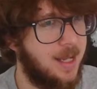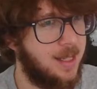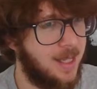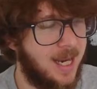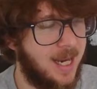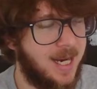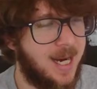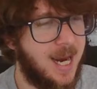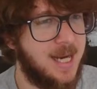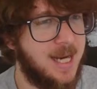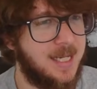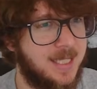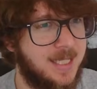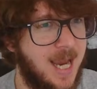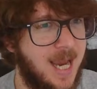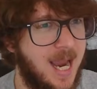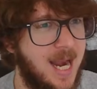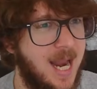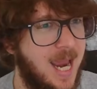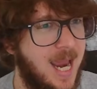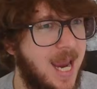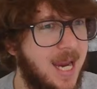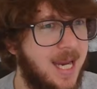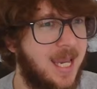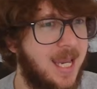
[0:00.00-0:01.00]
like I said,
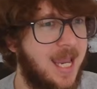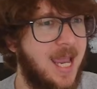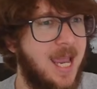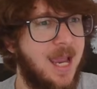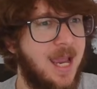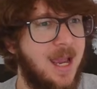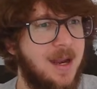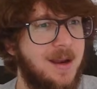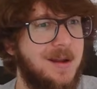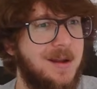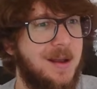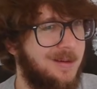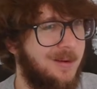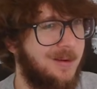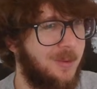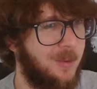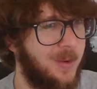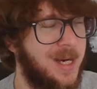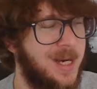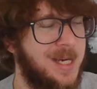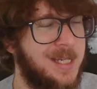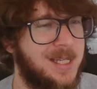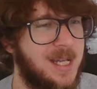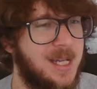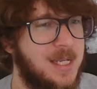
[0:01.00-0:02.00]
it can
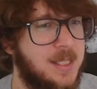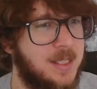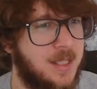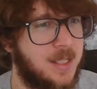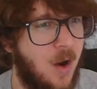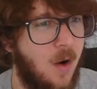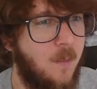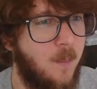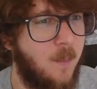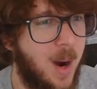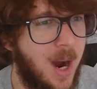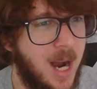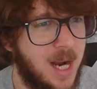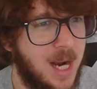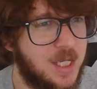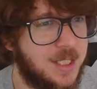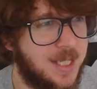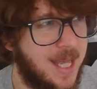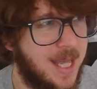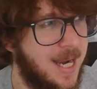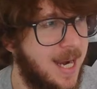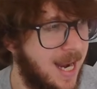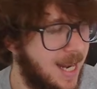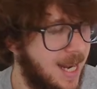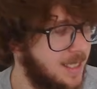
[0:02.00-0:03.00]
reason so much
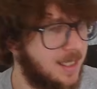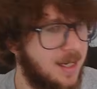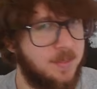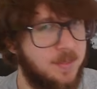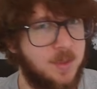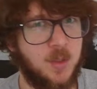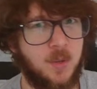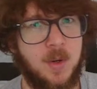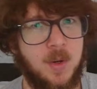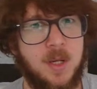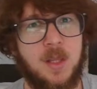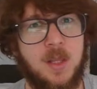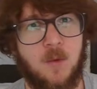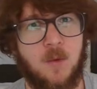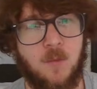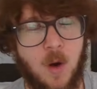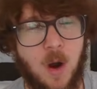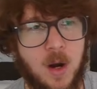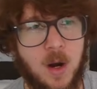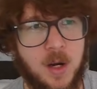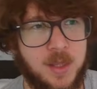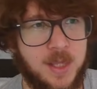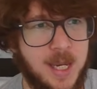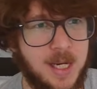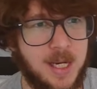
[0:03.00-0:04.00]
that it ends up doing the
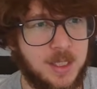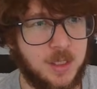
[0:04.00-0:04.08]
wrong thing.